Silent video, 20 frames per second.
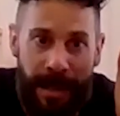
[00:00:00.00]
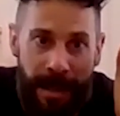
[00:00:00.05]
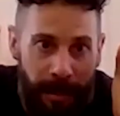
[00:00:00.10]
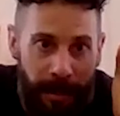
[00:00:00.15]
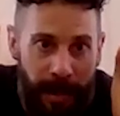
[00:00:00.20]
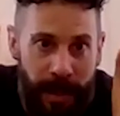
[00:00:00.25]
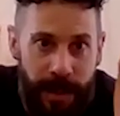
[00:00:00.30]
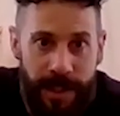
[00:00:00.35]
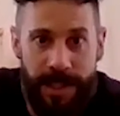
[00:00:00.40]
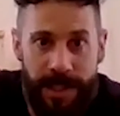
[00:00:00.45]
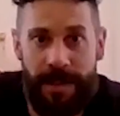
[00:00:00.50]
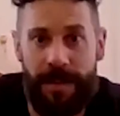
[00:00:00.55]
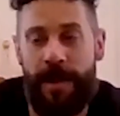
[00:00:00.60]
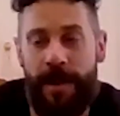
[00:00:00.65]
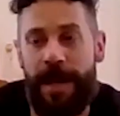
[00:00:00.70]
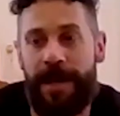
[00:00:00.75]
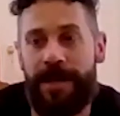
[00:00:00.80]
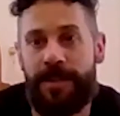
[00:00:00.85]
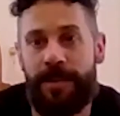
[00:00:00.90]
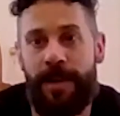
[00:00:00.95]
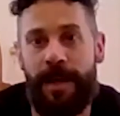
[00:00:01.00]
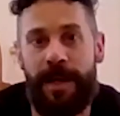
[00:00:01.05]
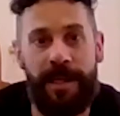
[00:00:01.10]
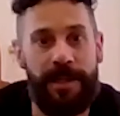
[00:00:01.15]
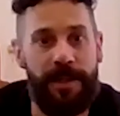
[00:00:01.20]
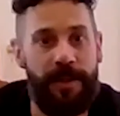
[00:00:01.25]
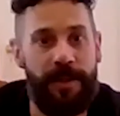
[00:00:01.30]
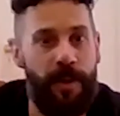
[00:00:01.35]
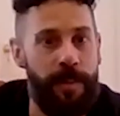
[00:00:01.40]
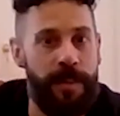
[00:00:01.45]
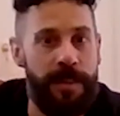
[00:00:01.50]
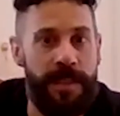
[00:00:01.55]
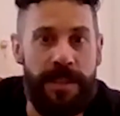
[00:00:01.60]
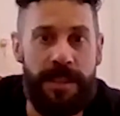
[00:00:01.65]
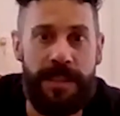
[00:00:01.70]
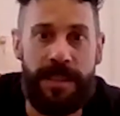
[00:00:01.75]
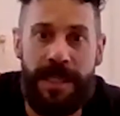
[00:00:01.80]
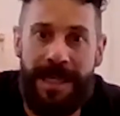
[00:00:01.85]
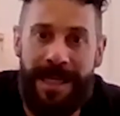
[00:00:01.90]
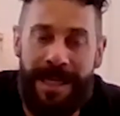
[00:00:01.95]
pushing them out to early
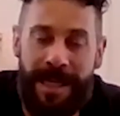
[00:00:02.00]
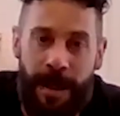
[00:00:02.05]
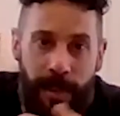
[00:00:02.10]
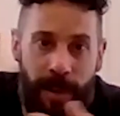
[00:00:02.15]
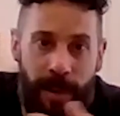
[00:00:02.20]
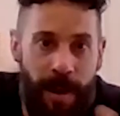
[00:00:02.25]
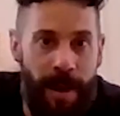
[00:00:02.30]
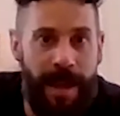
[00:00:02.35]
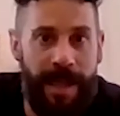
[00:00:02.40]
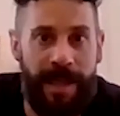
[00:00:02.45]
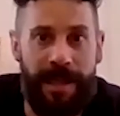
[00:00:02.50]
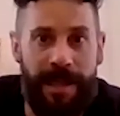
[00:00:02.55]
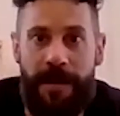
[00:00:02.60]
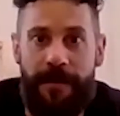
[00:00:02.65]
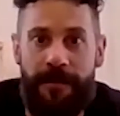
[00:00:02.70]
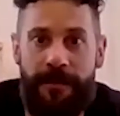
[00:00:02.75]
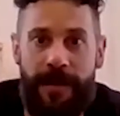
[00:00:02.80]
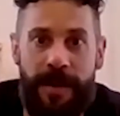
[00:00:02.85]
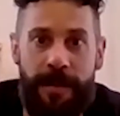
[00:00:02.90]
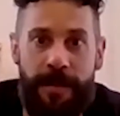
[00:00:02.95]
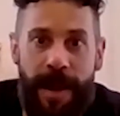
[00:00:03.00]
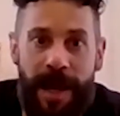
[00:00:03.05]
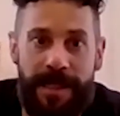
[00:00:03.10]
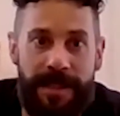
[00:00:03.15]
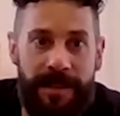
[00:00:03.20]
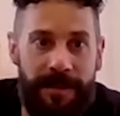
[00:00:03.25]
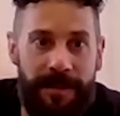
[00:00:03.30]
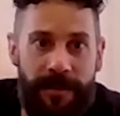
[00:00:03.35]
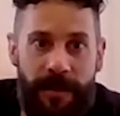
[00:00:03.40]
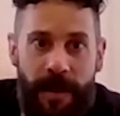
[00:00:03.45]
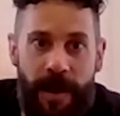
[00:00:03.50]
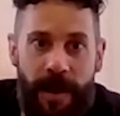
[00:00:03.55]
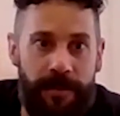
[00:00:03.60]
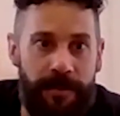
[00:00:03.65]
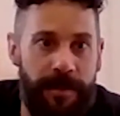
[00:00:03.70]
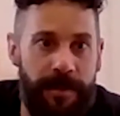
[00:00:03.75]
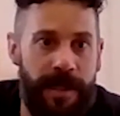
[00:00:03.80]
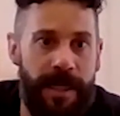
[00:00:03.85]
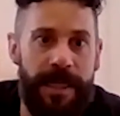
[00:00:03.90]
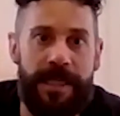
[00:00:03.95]
adopters, applying that feedback to the final
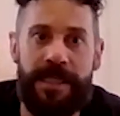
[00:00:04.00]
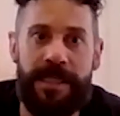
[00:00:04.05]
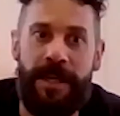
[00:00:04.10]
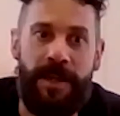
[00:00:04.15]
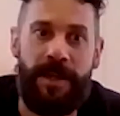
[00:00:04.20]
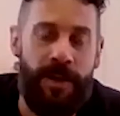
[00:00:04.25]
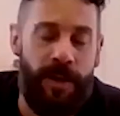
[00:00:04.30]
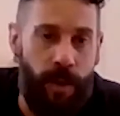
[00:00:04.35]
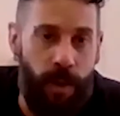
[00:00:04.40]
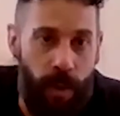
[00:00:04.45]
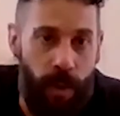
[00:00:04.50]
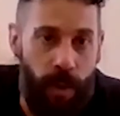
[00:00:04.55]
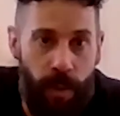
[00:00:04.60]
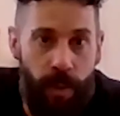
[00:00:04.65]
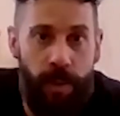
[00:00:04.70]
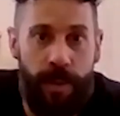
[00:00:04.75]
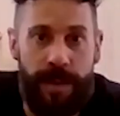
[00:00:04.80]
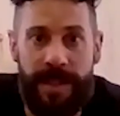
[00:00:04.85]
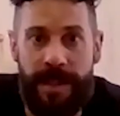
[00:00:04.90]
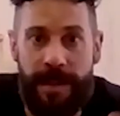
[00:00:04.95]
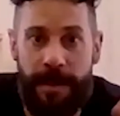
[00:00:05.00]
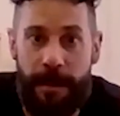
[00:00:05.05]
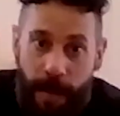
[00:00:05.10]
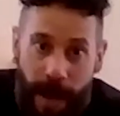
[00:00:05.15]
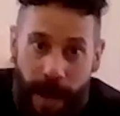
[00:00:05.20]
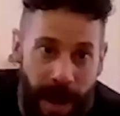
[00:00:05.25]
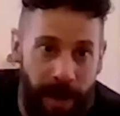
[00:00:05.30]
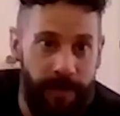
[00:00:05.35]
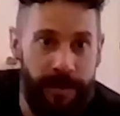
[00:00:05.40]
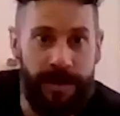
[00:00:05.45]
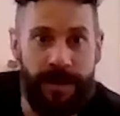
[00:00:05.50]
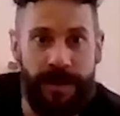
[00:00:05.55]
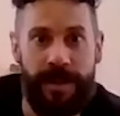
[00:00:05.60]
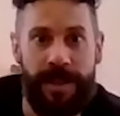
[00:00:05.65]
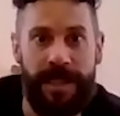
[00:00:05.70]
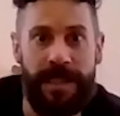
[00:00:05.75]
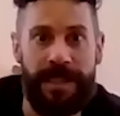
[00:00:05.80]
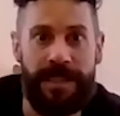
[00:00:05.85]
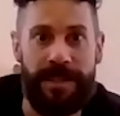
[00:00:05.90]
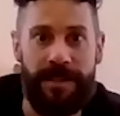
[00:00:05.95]
release, all within the
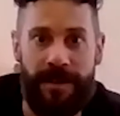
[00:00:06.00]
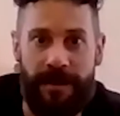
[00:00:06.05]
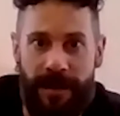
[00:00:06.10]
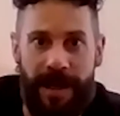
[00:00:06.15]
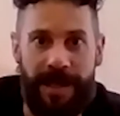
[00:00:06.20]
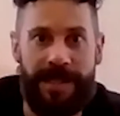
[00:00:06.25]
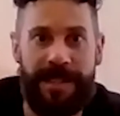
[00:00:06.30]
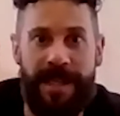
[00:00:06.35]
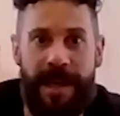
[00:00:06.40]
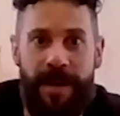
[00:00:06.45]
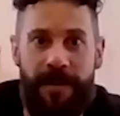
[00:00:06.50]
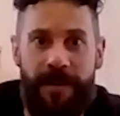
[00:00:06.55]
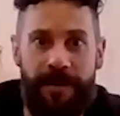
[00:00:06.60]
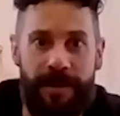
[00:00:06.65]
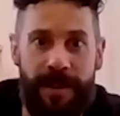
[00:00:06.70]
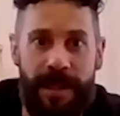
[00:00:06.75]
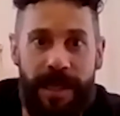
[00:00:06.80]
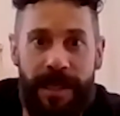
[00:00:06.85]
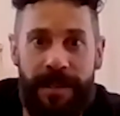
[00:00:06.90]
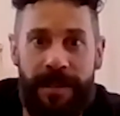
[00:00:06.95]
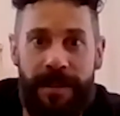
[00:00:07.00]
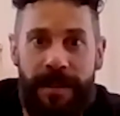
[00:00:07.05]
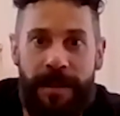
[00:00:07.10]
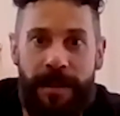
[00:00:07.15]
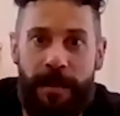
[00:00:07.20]
boundaries of our scaffolding,